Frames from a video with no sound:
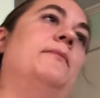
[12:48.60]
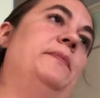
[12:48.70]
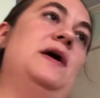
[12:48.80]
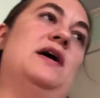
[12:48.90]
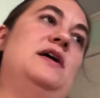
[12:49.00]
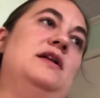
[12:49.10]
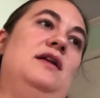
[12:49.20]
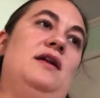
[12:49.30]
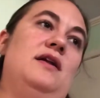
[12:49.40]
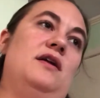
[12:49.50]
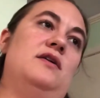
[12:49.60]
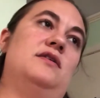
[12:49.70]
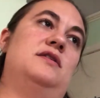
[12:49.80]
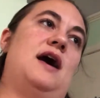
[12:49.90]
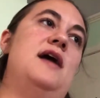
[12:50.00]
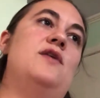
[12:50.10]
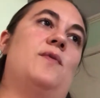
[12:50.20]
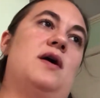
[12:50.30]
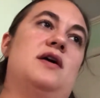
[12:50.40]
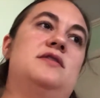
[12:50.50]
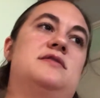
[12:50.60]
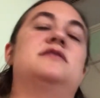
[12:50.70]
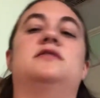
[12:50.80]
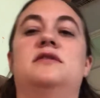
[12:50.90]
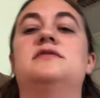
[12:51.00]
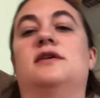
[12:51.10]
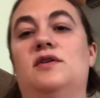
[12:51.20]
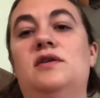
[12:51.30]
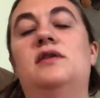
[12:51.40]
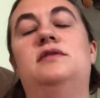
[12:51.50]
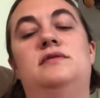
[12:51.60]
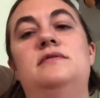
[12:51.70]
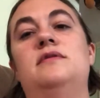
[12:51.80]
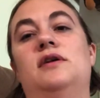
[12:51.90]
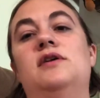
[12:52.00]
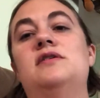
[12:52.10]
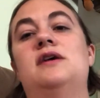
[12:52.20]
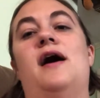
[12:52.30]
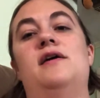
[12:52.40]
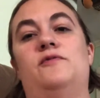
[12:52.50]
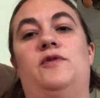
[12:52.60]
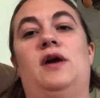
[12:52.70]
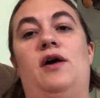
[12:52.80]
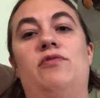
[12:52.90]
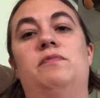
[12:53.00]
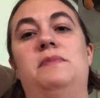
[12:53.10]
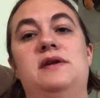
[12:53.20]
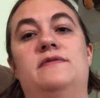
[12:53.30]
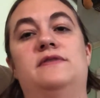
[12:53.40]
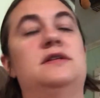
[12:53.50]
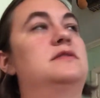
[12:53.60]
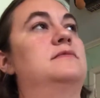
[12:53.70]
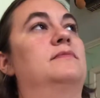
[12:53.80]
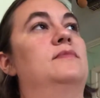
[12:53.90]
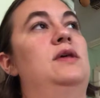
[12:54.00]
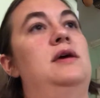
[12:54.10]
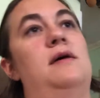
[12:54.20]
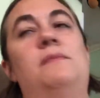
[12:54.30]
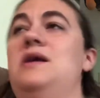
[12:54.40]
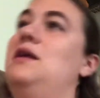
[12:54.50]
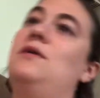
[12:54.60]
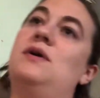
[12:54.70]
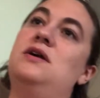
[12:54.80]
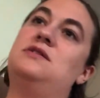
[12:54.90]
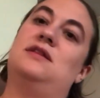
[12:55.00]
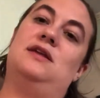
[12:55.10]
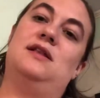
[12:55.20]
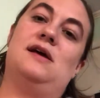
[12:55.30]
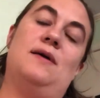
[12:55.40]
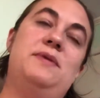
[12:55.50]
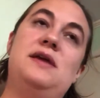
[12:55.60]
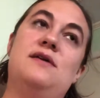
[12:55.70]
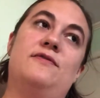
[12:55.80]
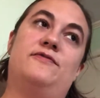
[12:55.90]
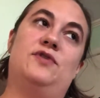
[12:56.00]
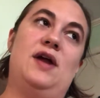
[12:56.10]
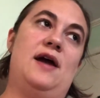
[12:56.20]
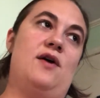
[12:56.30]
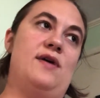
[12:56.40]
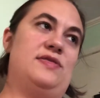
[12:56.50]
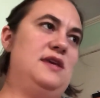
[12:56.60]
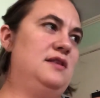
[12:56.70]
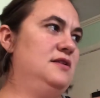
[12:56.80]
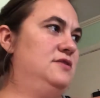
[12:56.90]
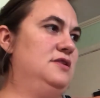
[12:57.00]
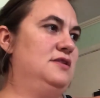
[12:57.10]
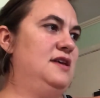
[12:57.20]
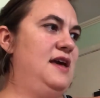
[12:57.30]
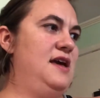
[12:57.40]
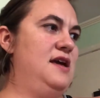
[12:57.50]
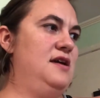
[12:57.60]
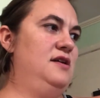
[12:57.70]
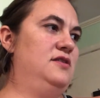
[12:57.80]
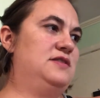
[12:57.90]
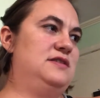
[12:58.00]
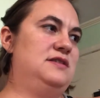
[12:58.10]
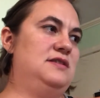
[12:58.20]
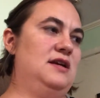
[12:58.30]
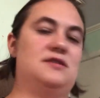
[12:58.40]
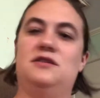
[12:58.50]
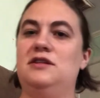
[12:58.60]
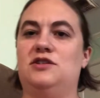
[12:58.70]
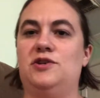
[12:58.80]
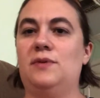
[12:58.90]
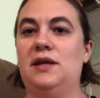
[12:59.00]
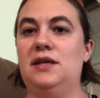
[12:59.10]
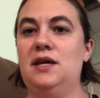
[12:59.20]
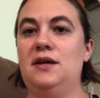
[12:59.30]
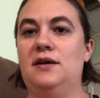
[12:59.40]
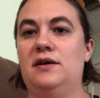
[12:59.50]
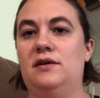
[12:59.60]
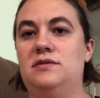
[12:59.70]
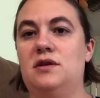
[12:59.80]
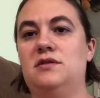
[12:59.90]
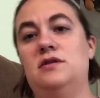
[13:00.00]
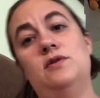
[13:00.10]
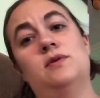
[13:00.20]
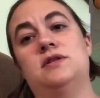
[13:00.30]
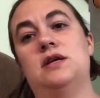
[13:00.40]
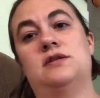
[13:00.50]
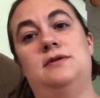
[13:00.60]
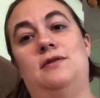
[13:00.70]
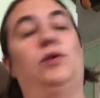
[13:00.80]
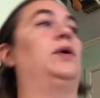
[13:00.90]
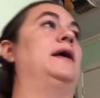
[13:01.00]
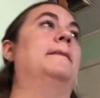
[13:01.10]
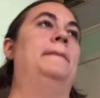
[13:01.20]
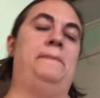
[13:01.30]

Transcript: But diet-wise, this is a good diet for health benefits. But anyways, I think that'll be it for now. I think this is day 62, 62 or 63.